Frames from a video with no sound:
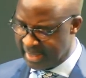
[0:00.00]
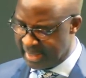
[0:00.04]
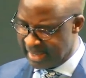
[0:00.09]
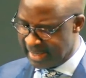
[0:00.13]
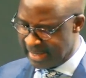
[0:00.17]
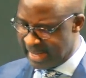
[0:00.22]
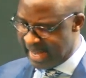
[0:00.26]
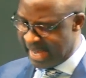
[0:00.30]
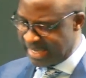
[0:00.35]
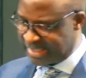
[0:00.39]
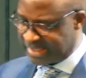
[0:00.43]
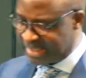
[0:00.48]

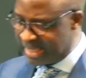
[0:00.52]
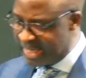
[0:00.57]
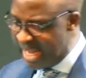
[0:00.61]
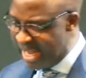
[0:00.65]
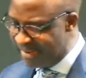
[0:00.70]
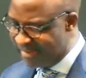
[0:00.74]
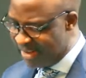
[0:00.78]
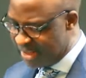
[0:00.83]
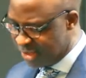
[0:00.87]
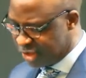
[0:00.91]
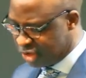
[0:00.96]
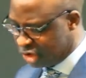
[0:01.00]
as
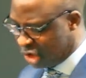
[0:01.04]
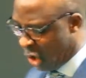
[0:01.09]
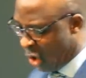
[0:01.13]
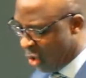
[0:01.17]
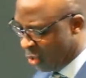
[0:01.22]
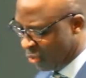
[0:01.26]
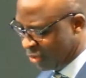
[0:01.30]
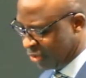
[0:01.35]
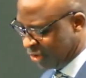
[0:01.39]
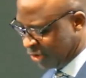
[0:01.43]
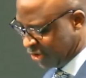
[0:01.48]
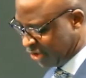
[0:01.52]
living
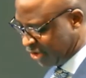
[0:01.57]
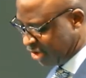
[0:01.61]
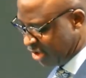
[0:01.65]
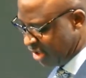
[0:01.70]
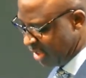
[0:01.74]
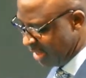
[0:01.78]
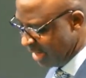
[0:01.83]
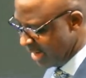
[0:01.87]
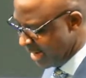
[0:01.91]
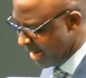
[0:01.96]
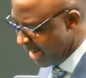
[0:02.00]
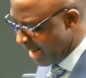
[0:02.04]
stones
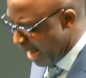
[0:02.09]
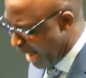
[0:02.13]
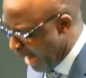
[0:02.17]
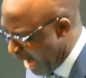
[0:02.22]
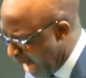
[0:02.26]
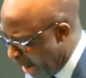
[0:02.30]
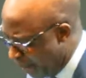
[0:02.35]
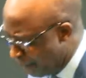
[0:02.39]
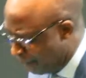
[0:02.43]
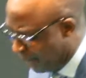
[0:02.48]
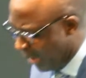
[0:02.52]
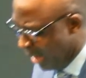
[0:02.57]

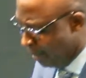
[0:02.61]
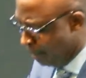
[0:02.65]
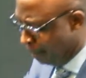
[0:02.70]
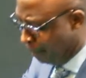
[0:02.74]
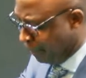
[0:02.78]
are being